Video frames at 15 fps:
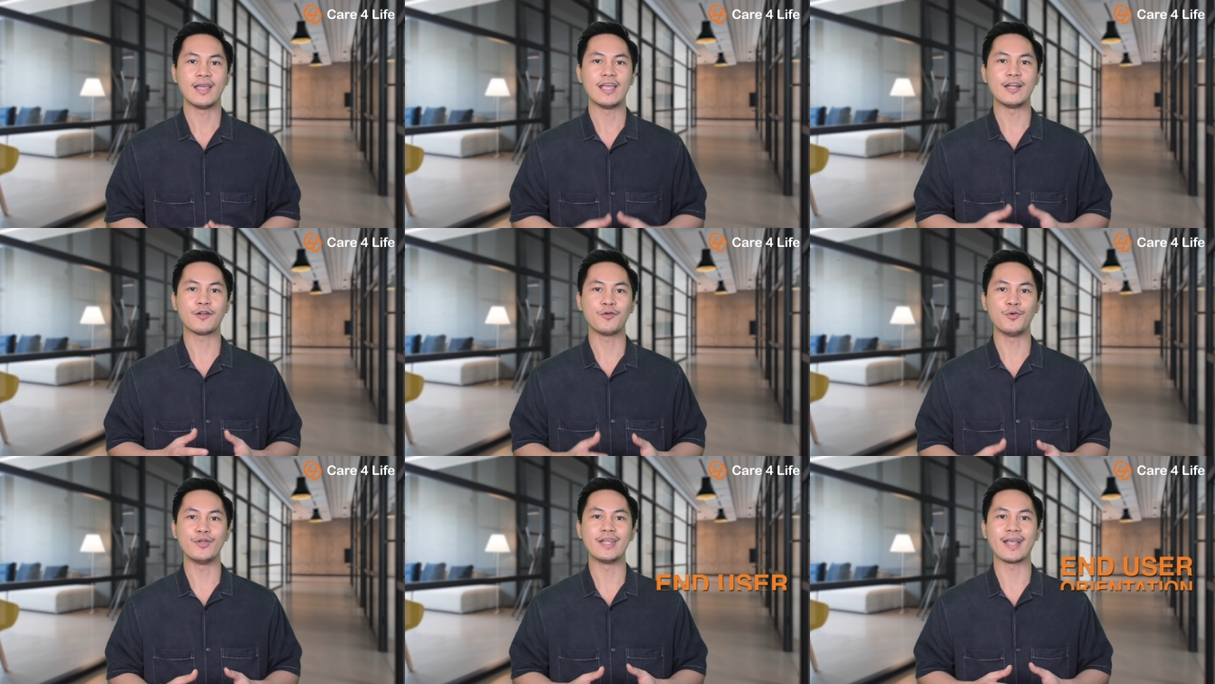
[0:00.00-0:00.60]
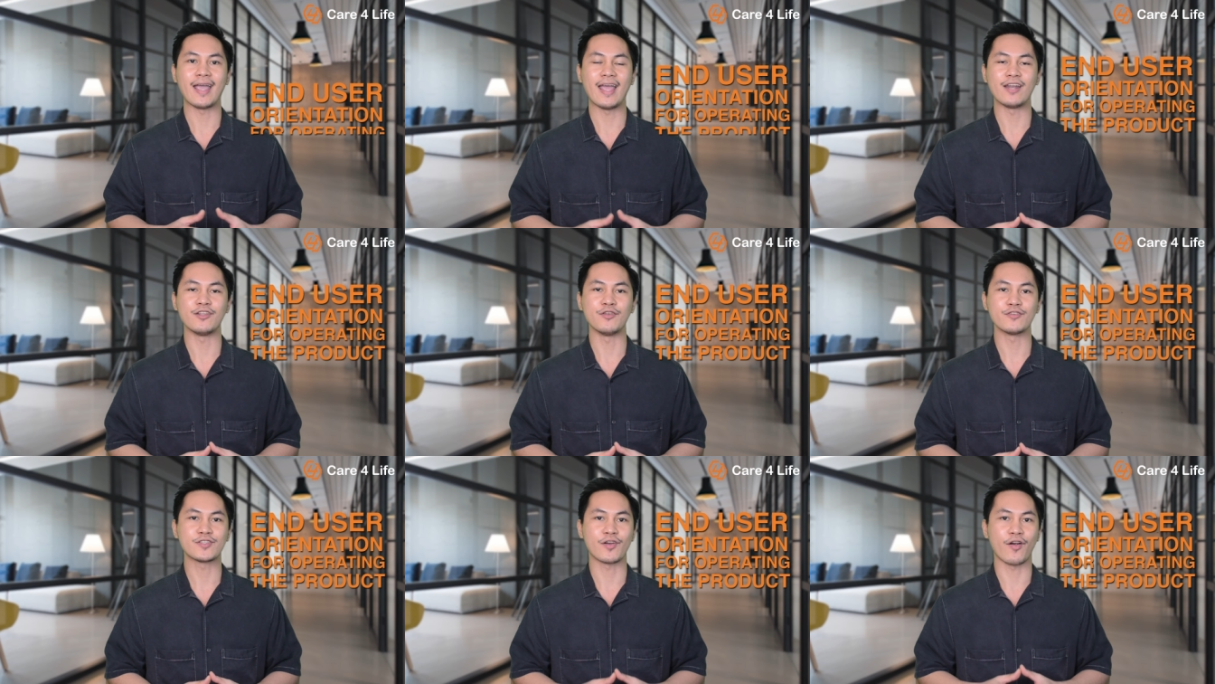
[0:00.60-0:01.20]
including
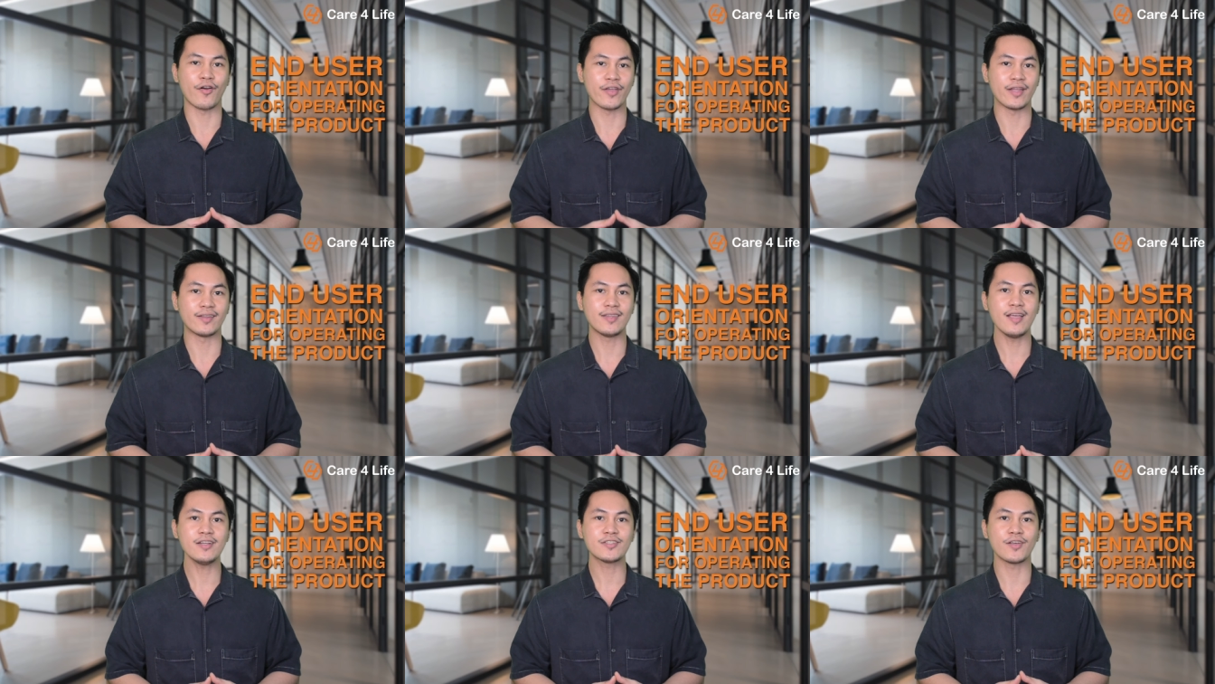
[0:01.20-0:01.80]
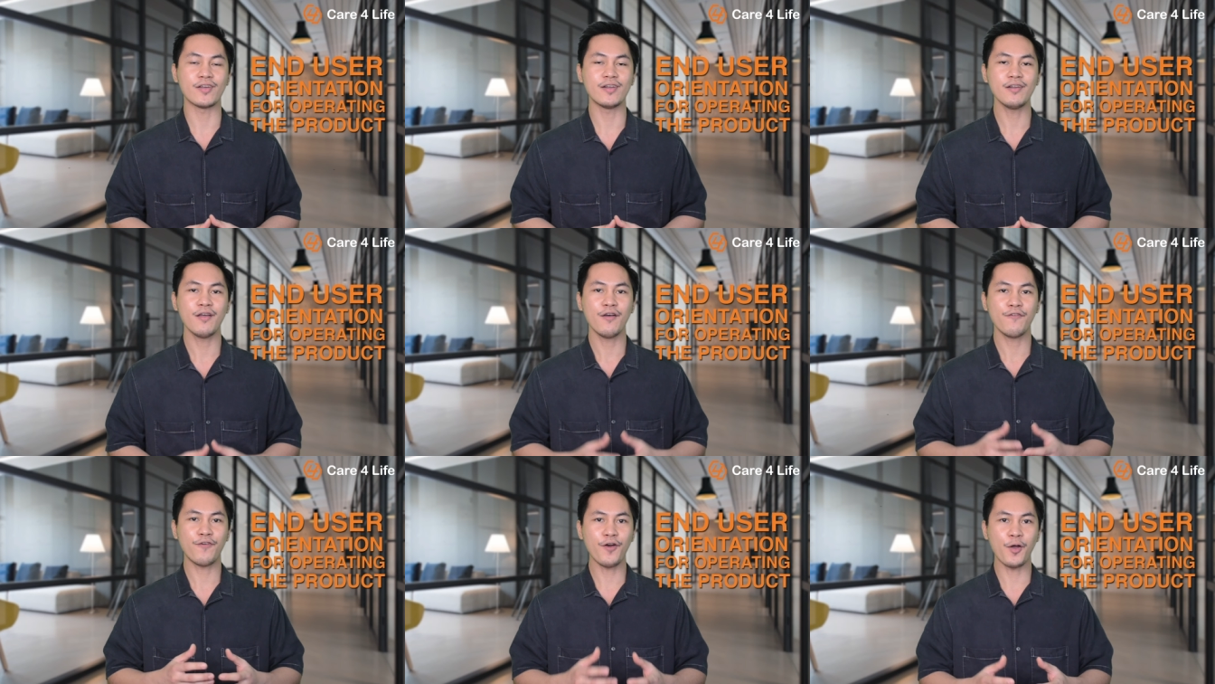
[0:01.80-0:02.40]
end-user orientation
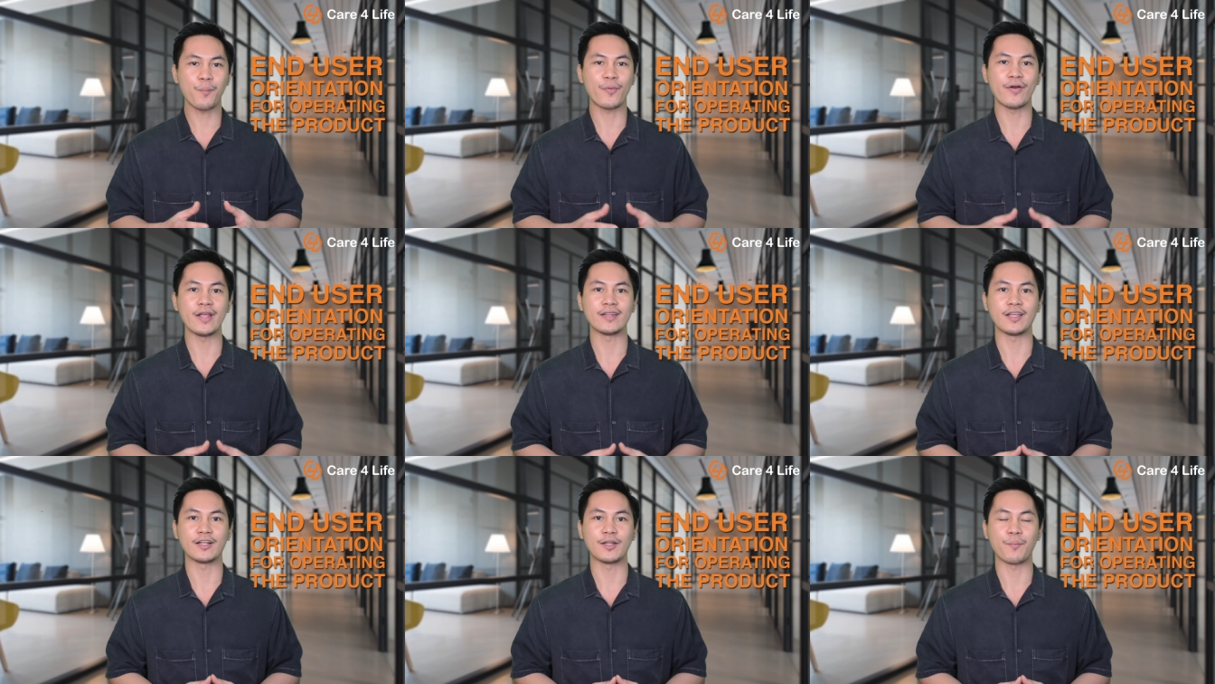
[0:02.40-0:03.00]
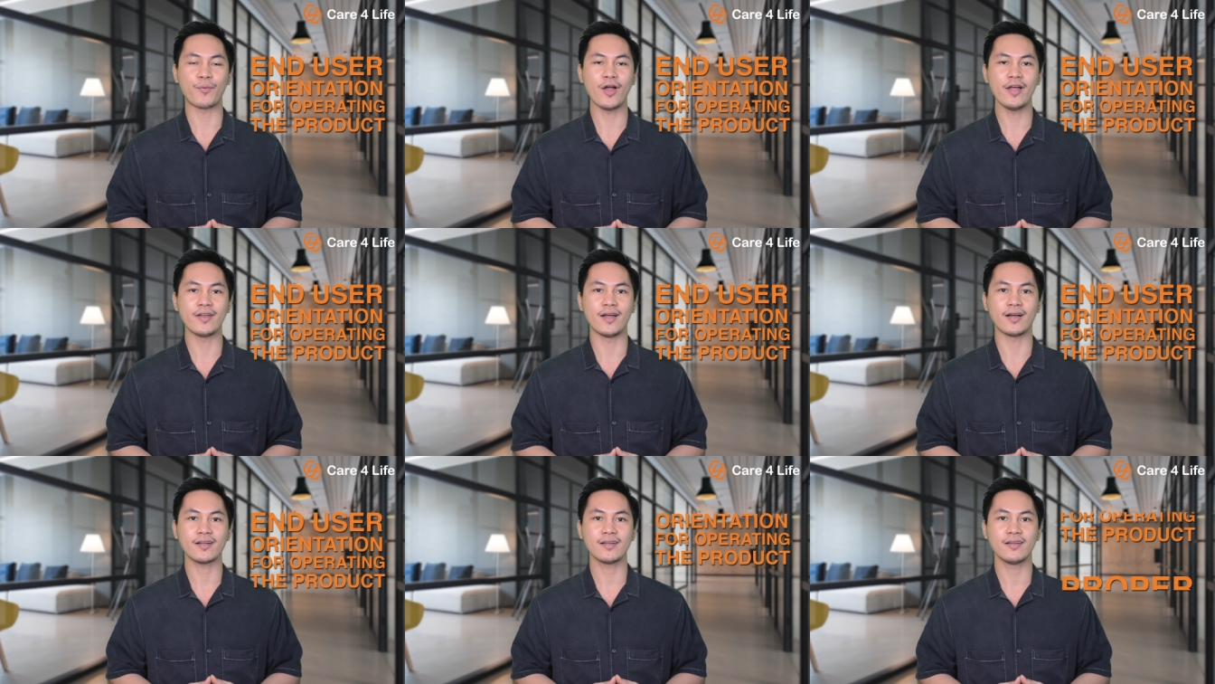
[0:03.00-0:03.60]
for operating the
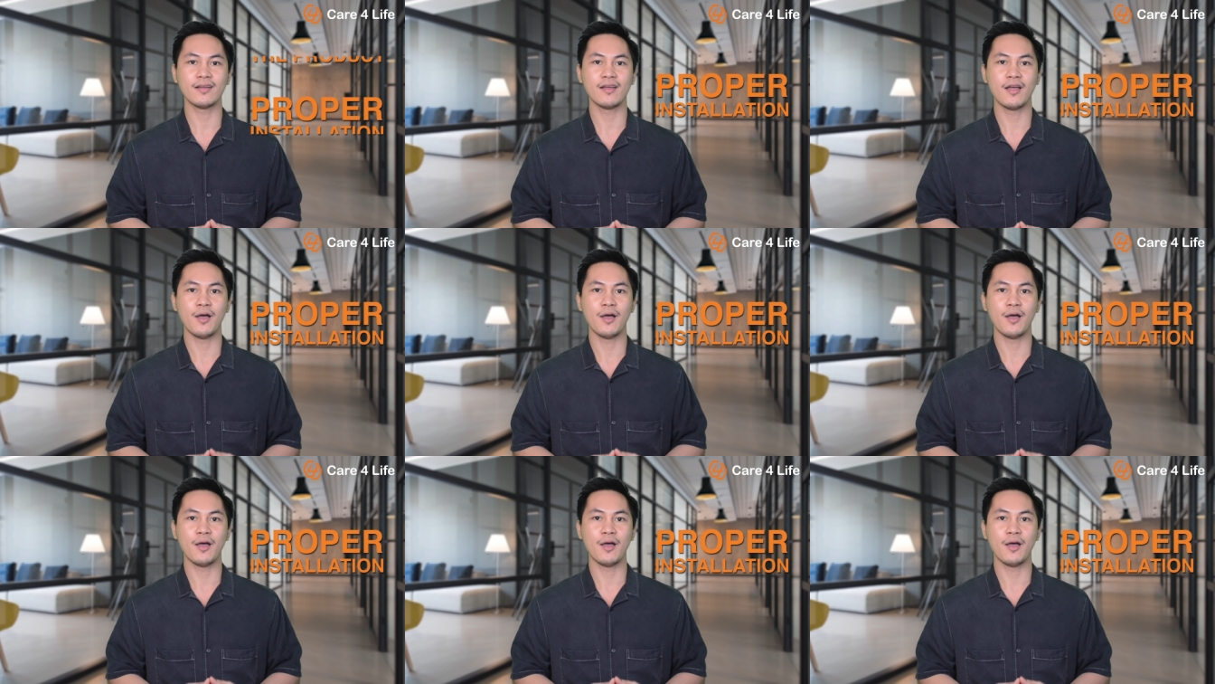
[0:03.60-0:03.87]
product,